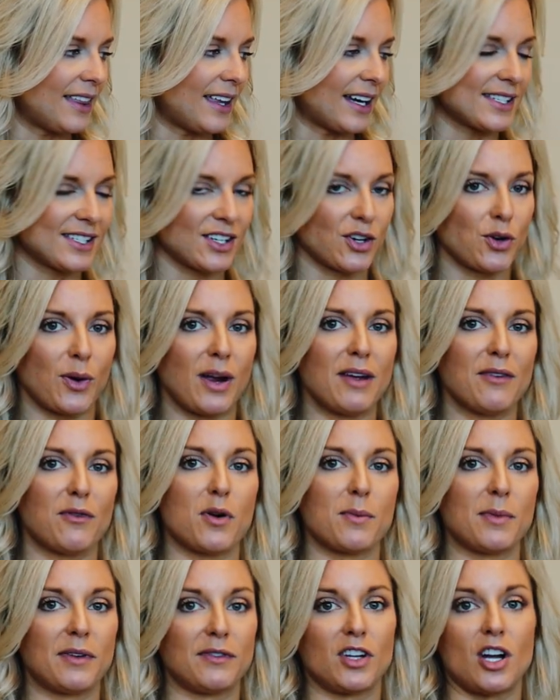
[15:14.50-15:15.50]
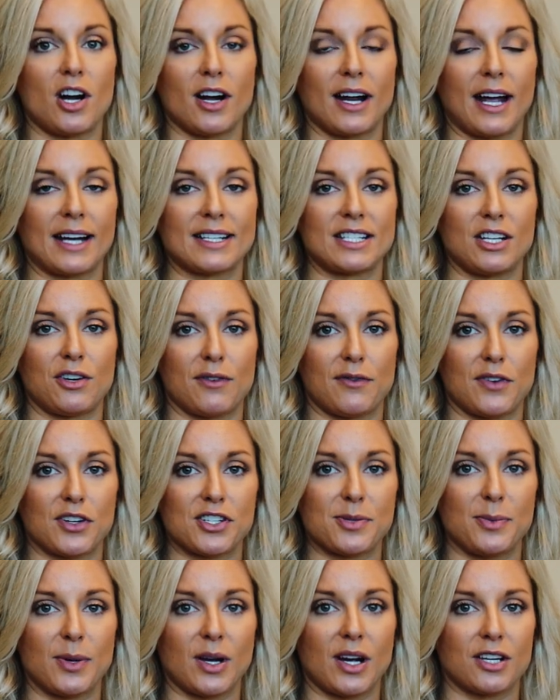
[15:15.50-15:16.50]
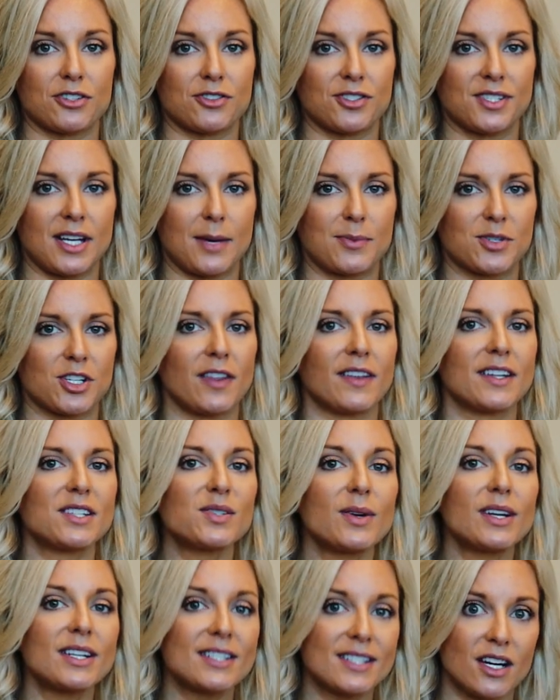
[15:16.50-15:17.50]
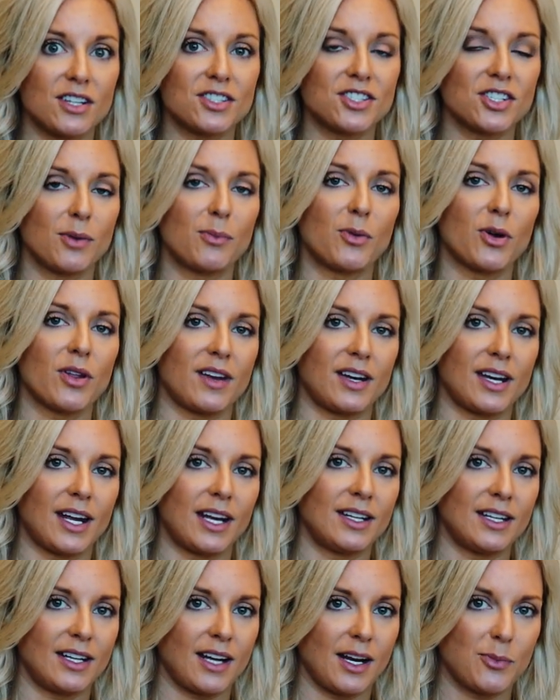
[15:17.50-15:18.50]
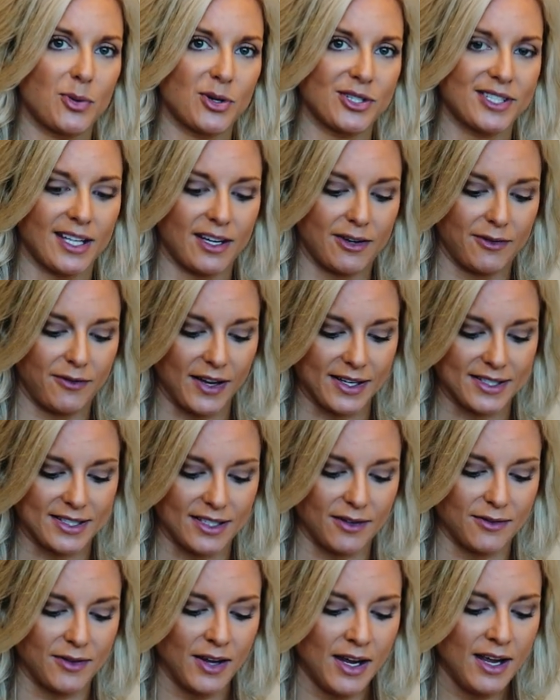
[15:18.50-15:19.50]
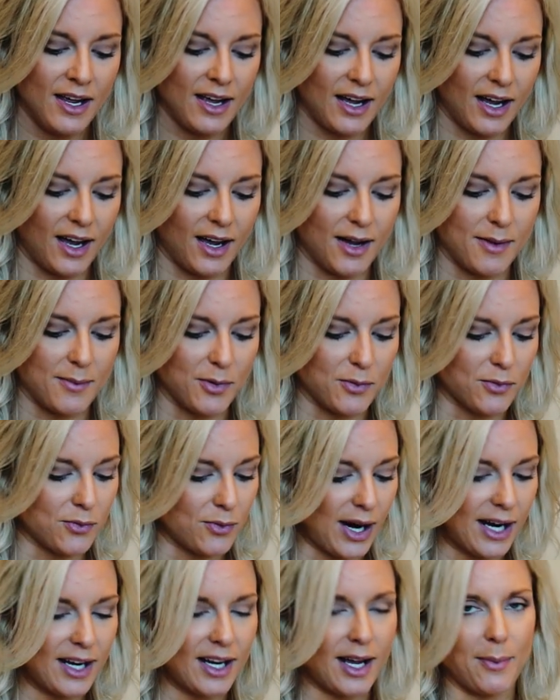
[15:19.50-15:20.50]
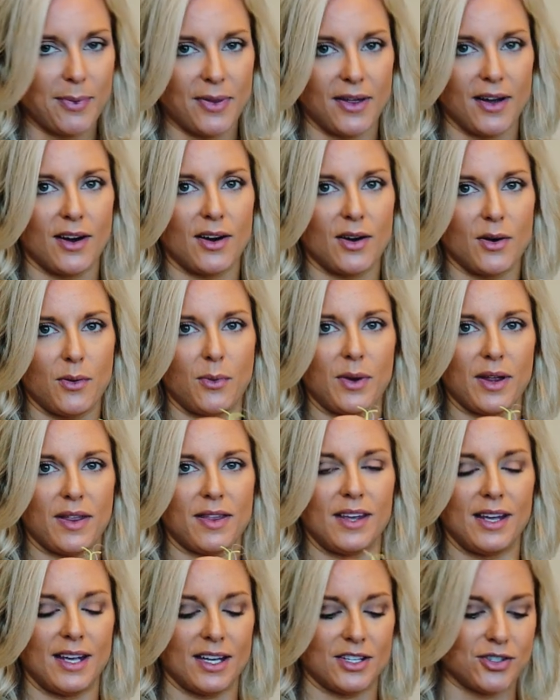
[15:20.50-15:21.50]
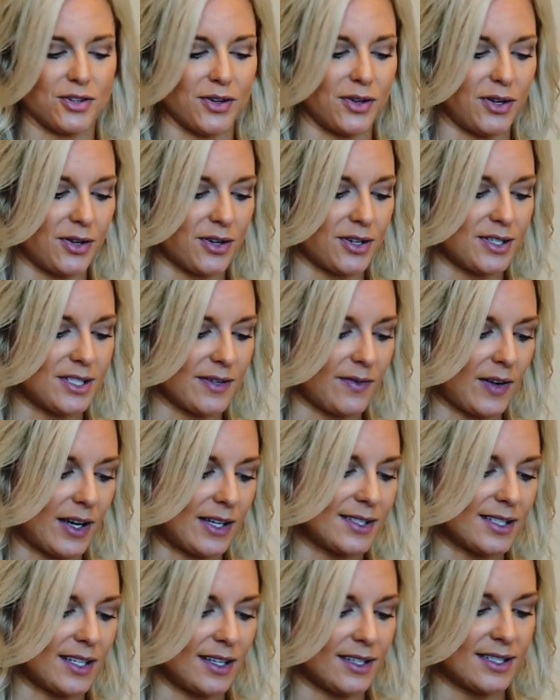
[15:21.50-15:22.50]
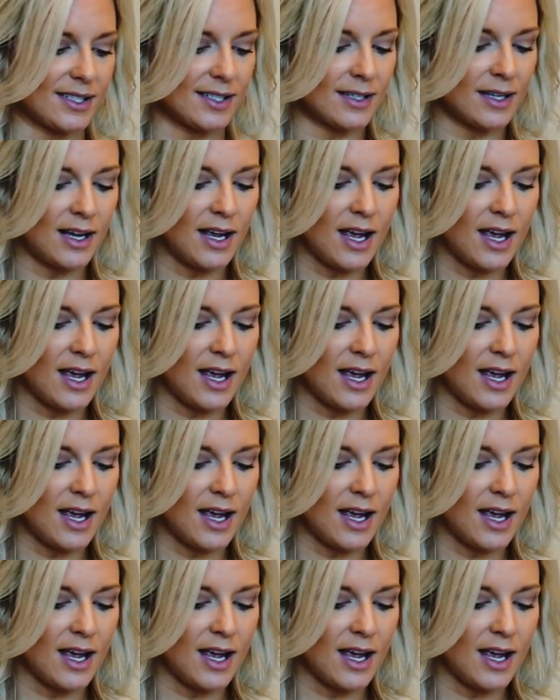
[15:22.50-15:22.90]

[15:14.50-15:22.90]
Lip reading: is a great form of long-acting reversible contraception. This one is also more than 99% effective, right up there with the intrauterine devices.